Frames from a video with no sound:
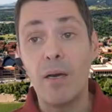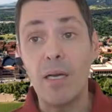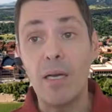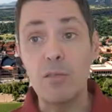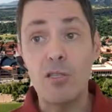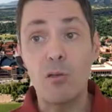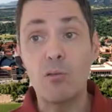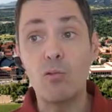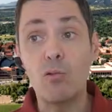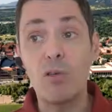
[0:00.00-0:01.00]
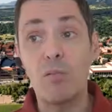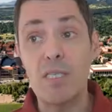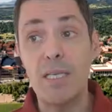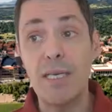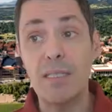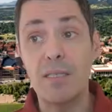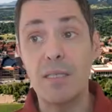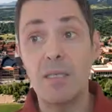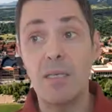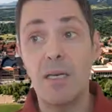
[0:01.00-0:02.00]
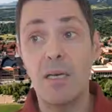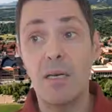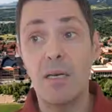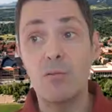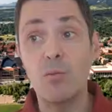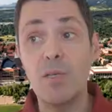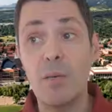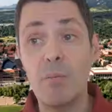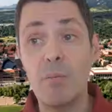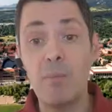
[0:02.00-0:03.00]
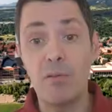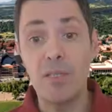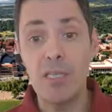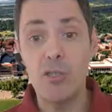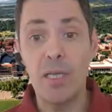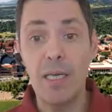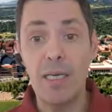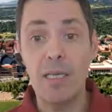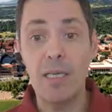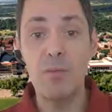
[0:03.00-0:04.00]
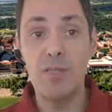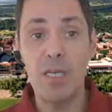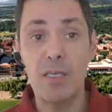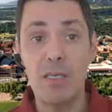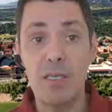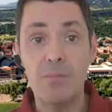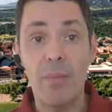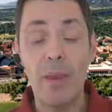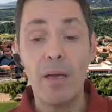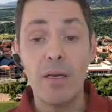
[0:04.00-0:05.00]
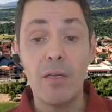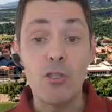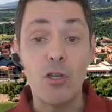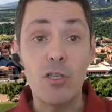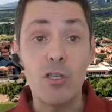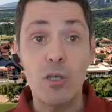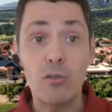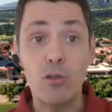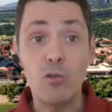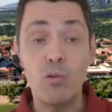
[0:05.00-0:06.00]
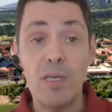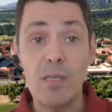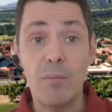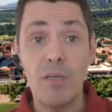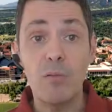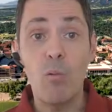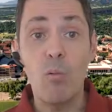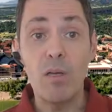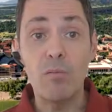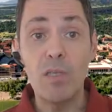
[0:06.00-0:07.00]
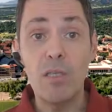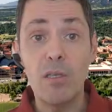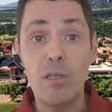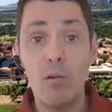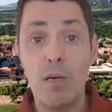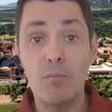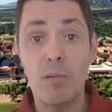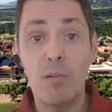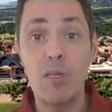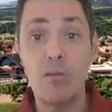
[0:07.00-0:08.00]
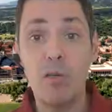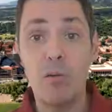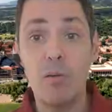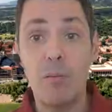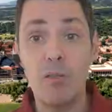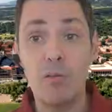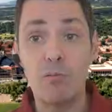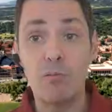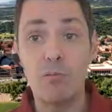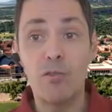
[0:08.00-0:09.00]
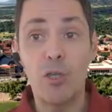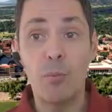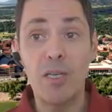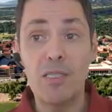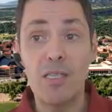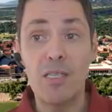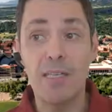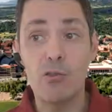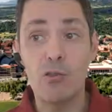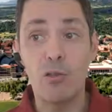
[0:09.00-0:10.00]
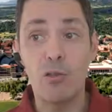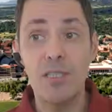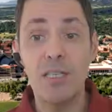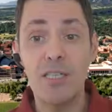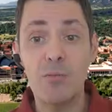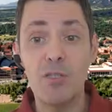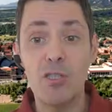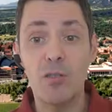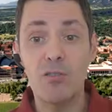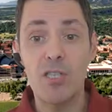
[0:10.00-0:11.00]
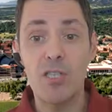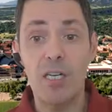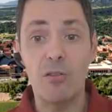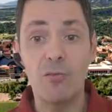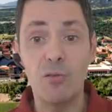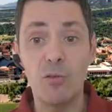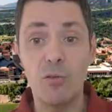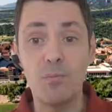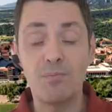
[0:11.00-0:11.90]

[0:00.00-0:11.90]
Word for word: And in 2002, he was elected uh, to be a member of the National Academy of Sciences. So he's going to talk to us about what we know and what we don't know about the role of droplets and aerosols in the transmission of SARS-CoV-2.